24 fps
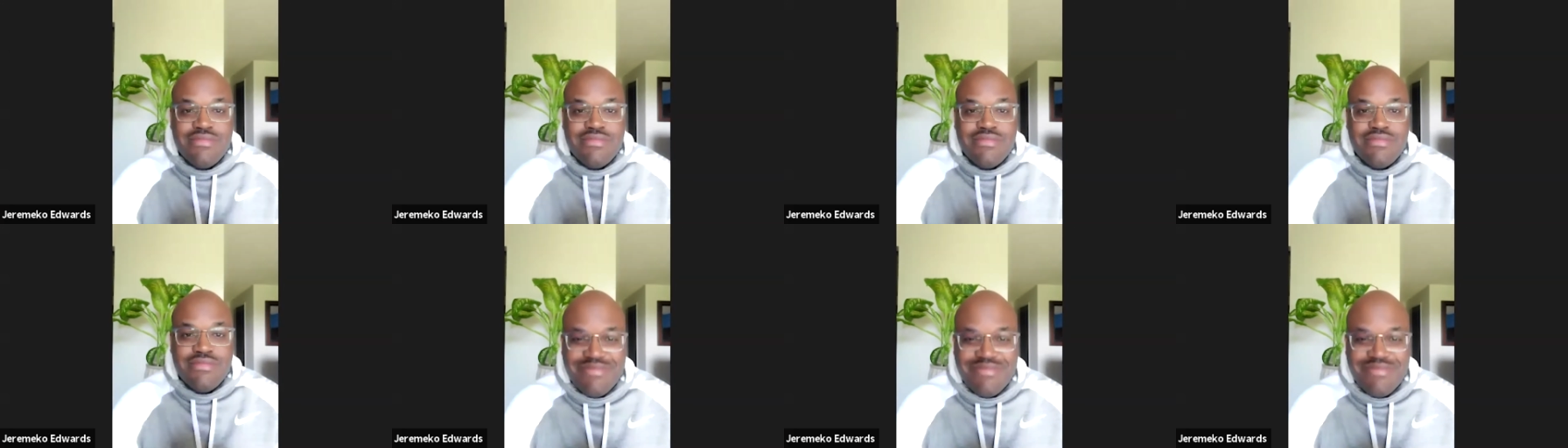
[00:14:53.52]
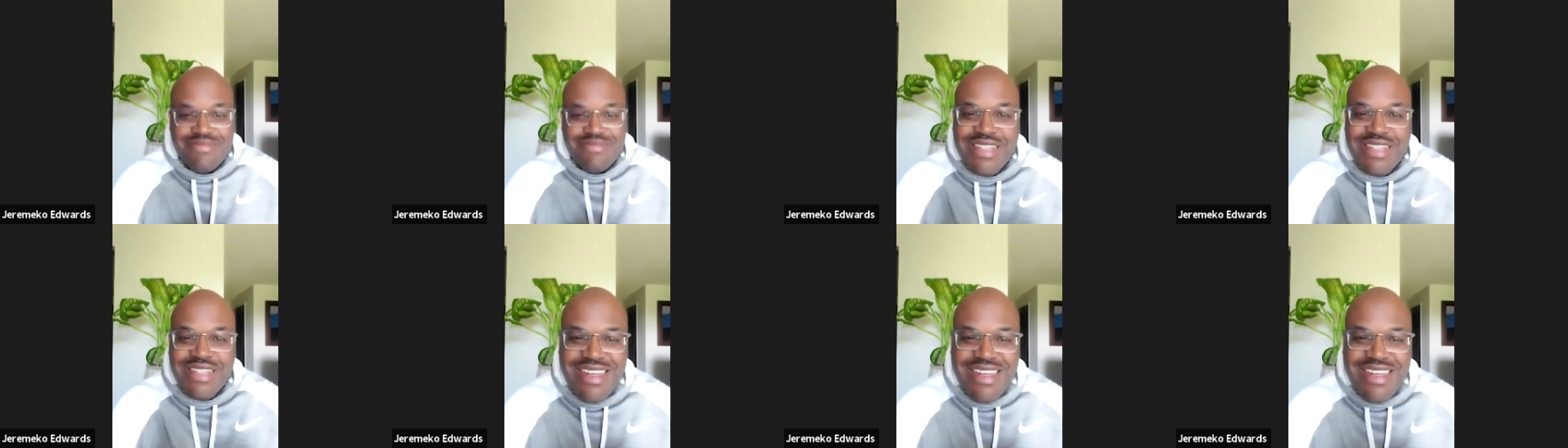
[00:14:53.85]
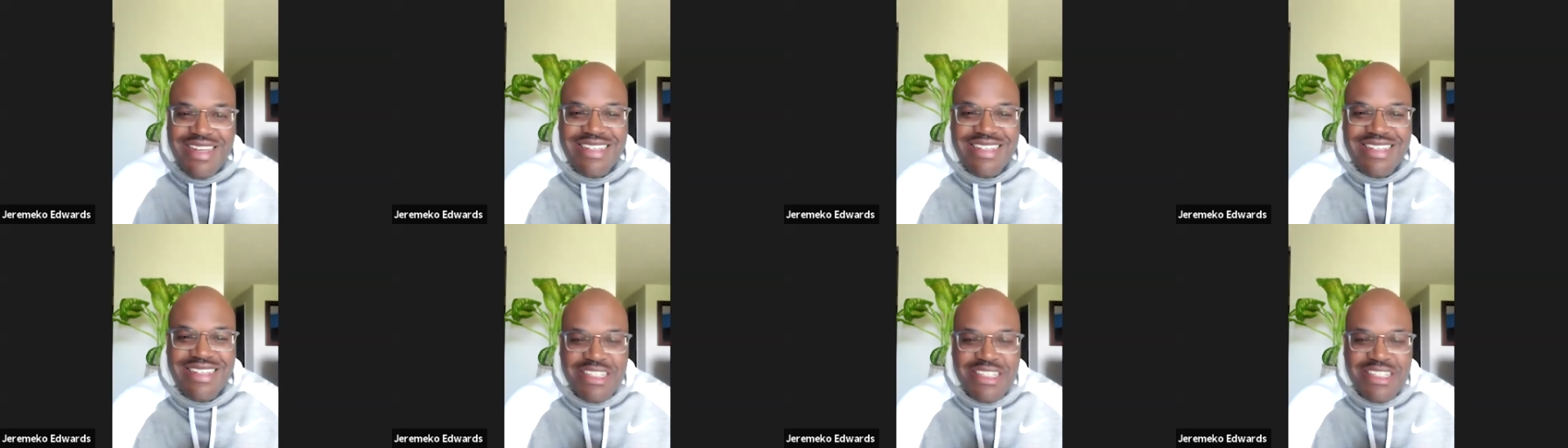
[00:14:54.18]
Okay,
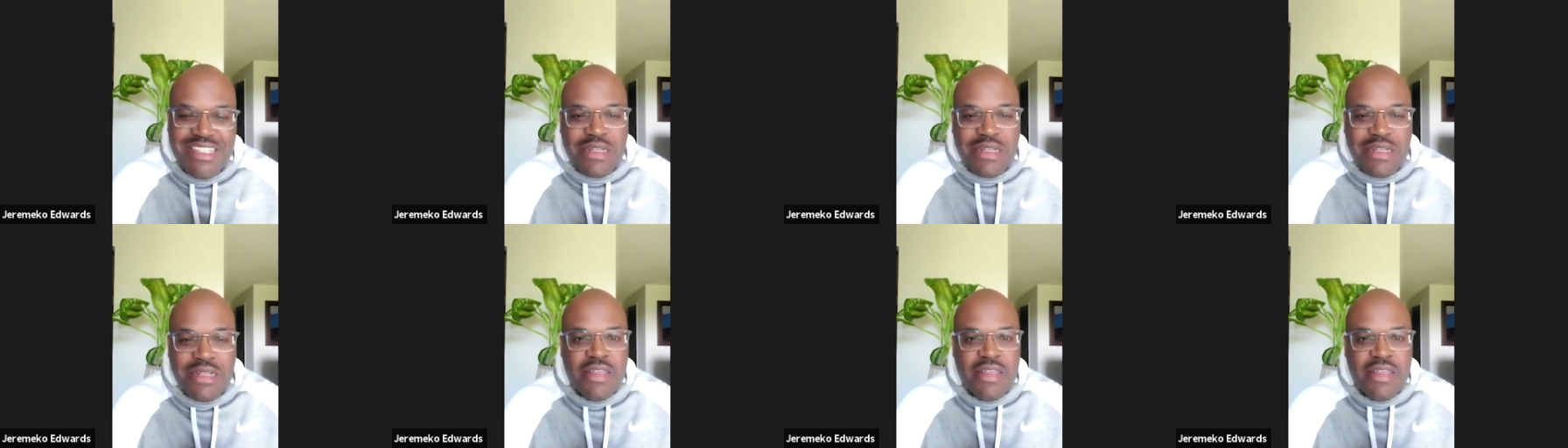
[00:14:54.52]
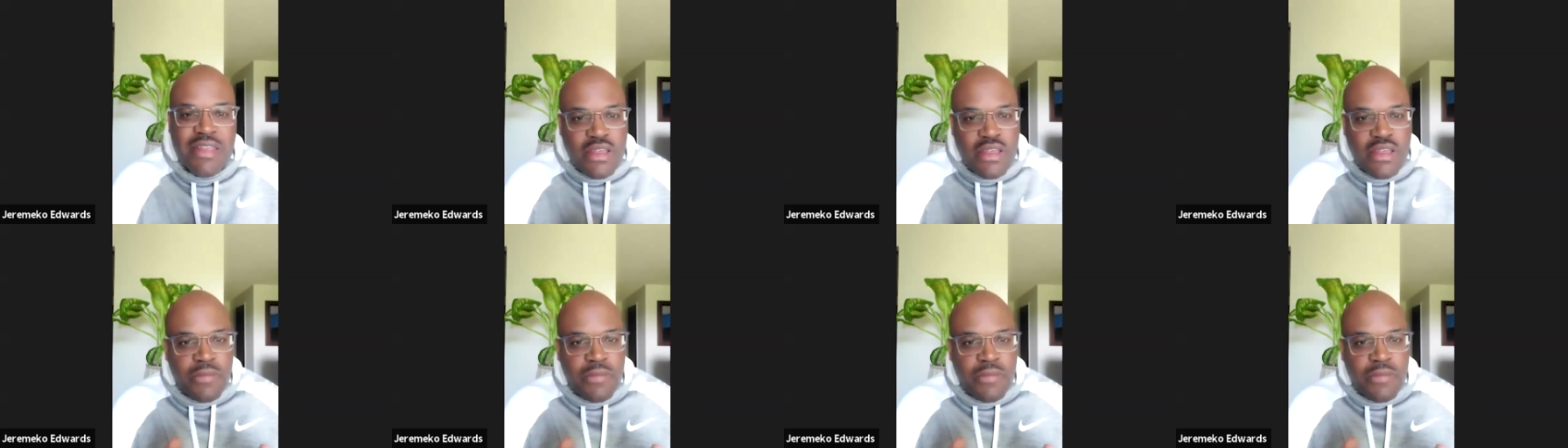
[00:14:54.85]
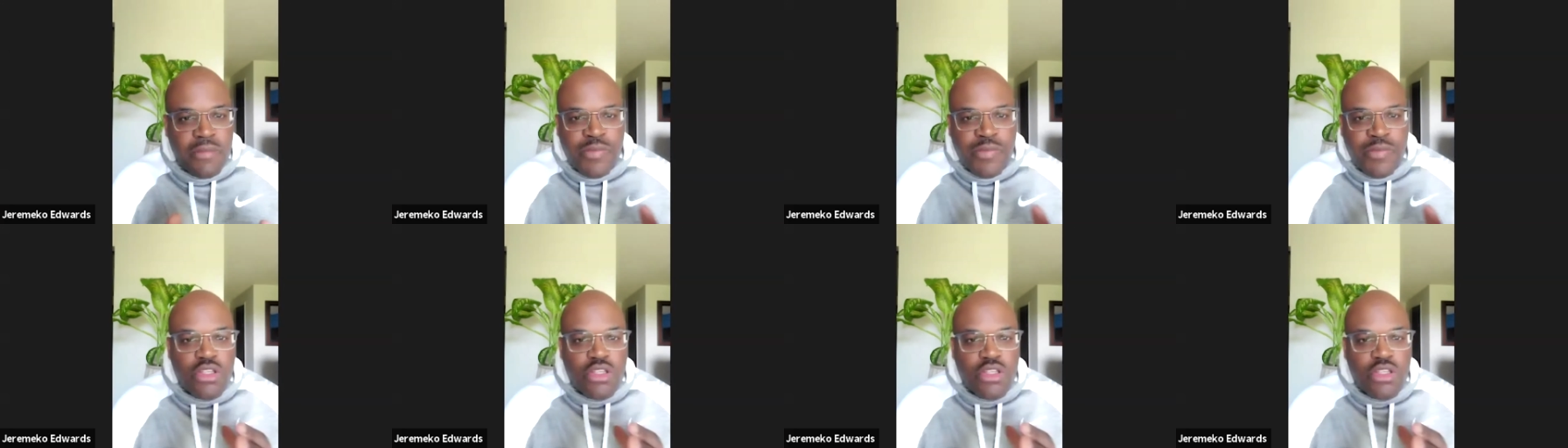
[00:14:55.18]
so
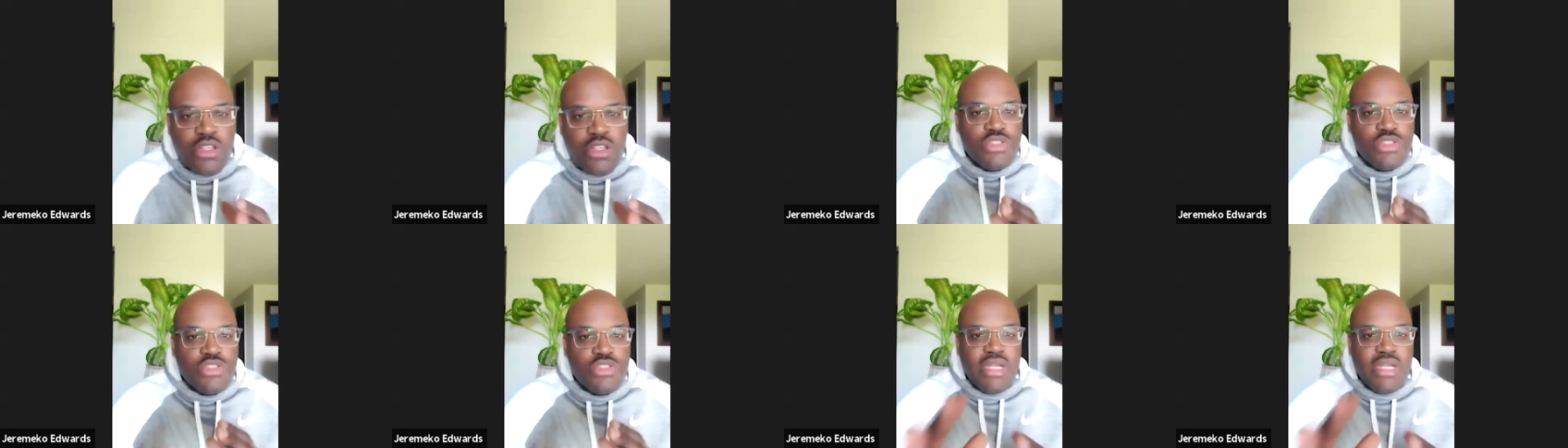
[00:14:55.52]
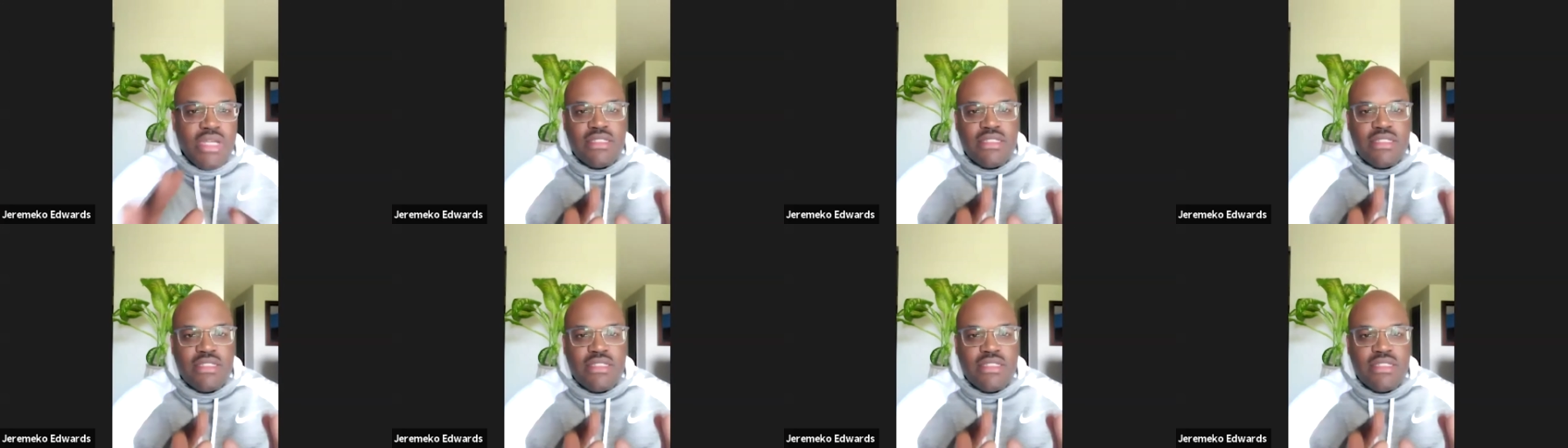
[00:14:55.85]
so so it's